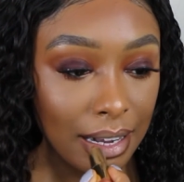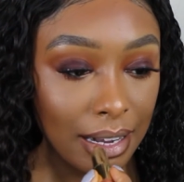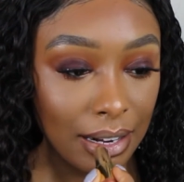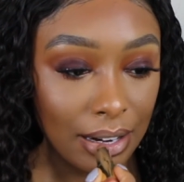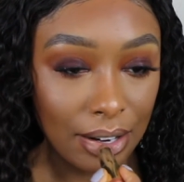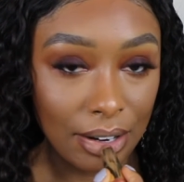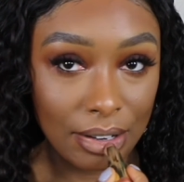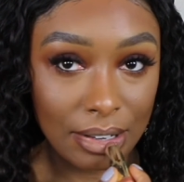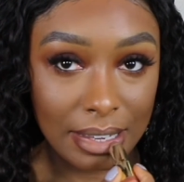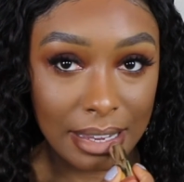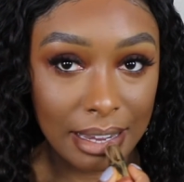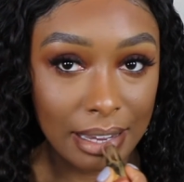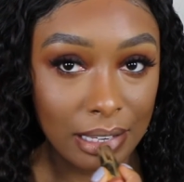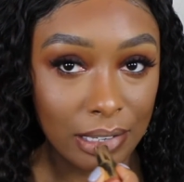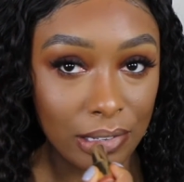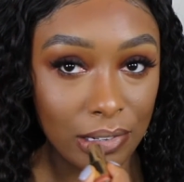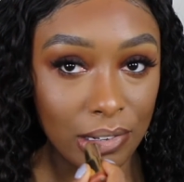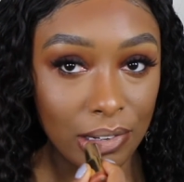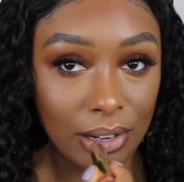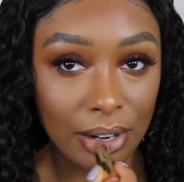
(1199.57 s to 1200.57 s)
for those
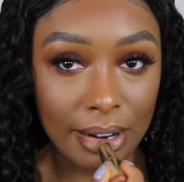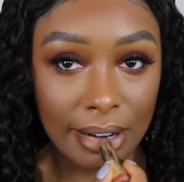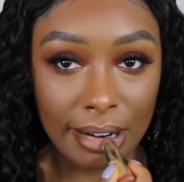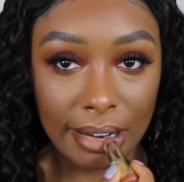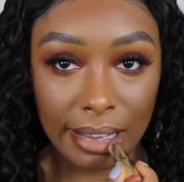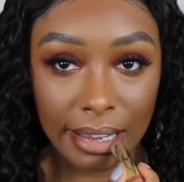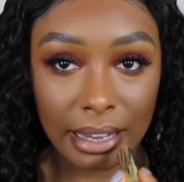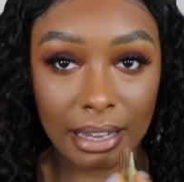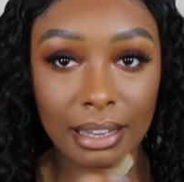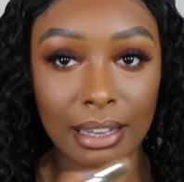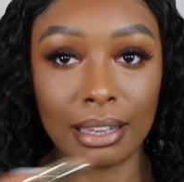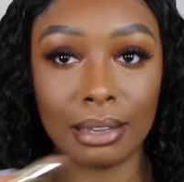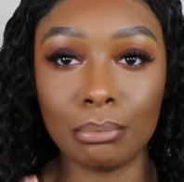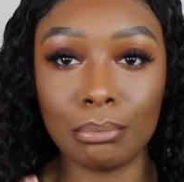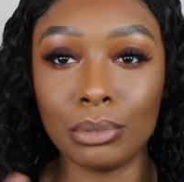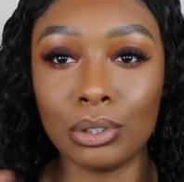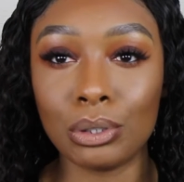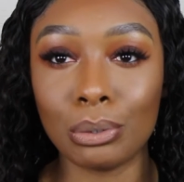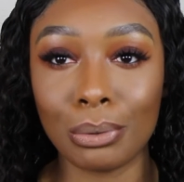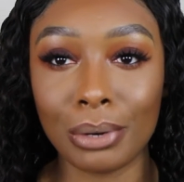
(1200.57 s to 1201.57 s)
days when you're like
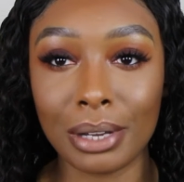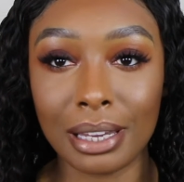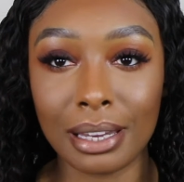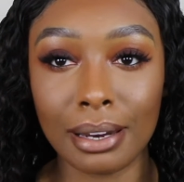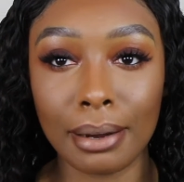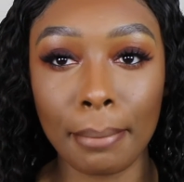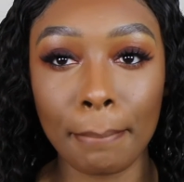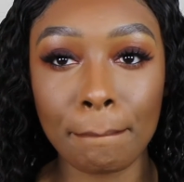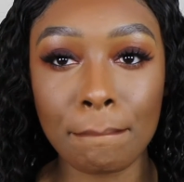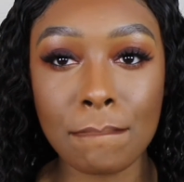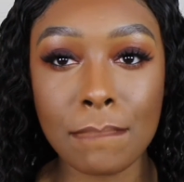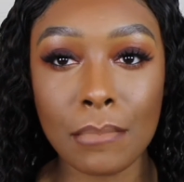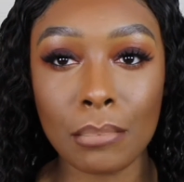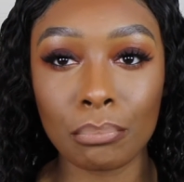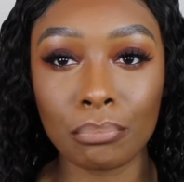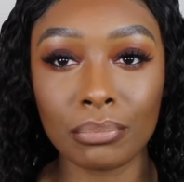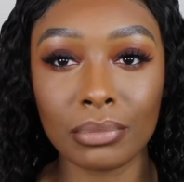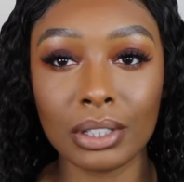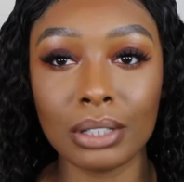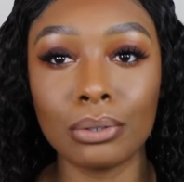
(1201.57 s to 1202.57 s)
between,
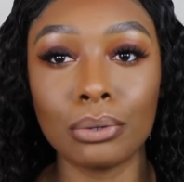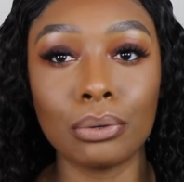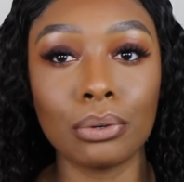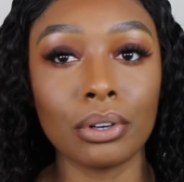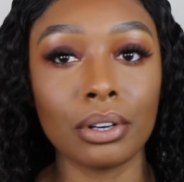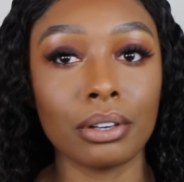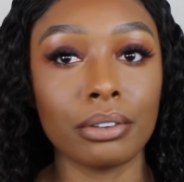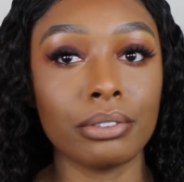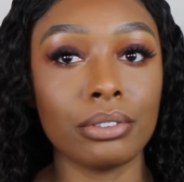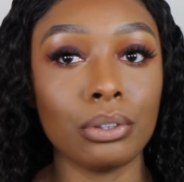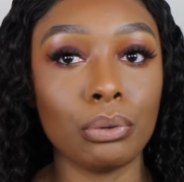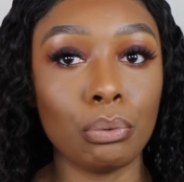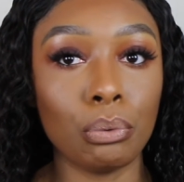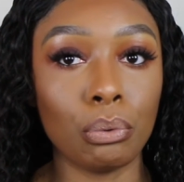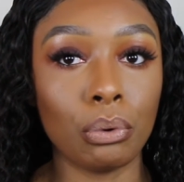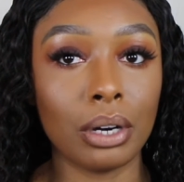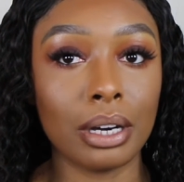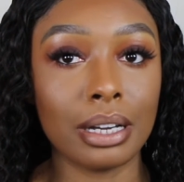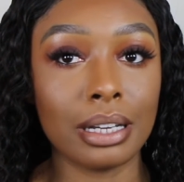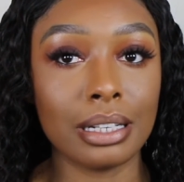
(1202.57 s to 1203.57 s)
or if you
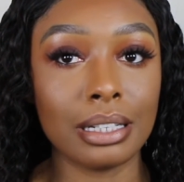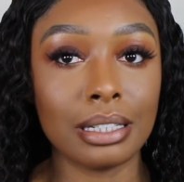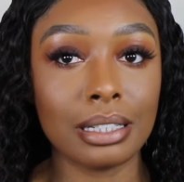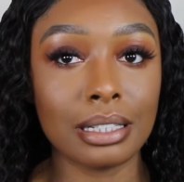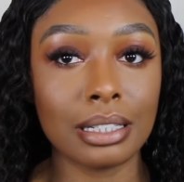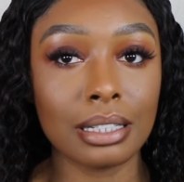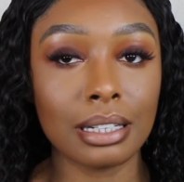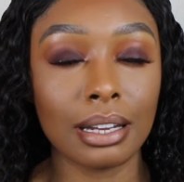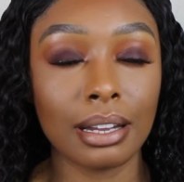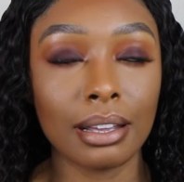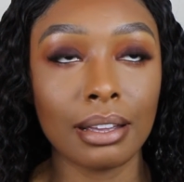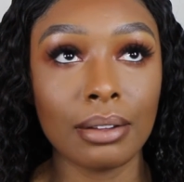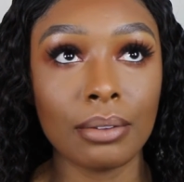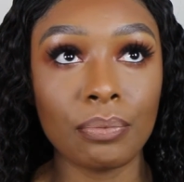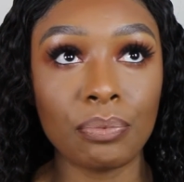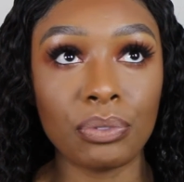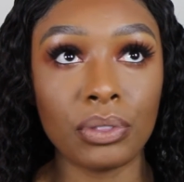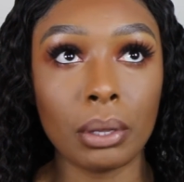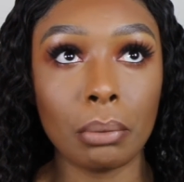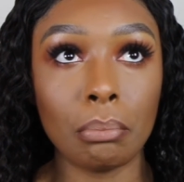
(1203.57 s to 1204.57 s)
want
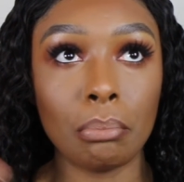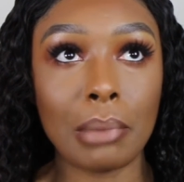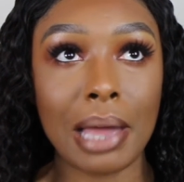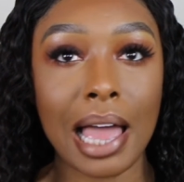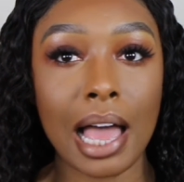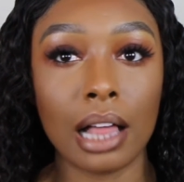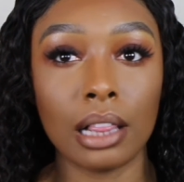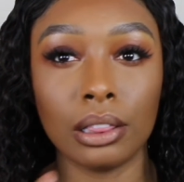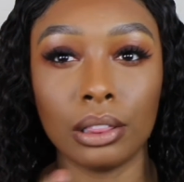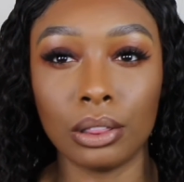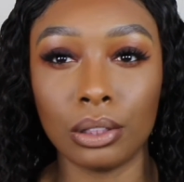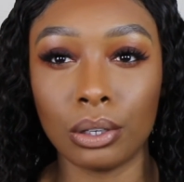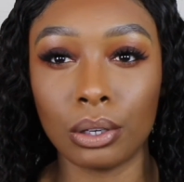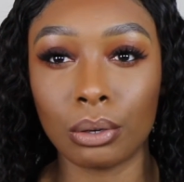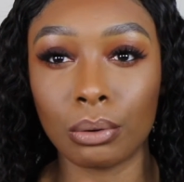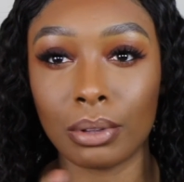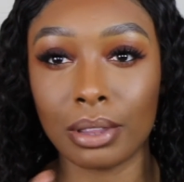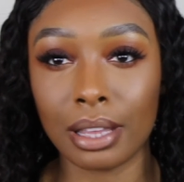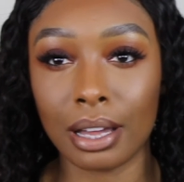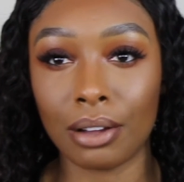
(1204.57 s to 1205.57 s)
the matte
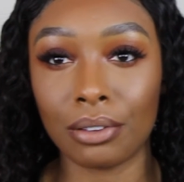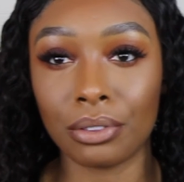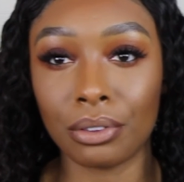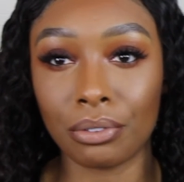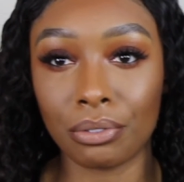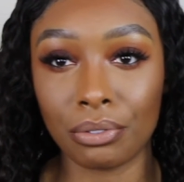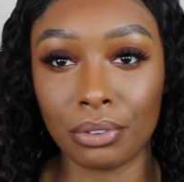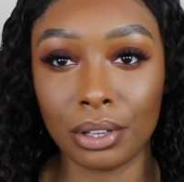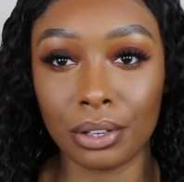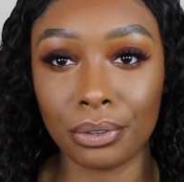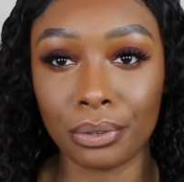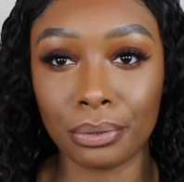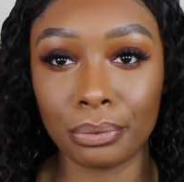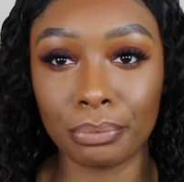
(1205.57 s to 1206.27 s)
look without the feel.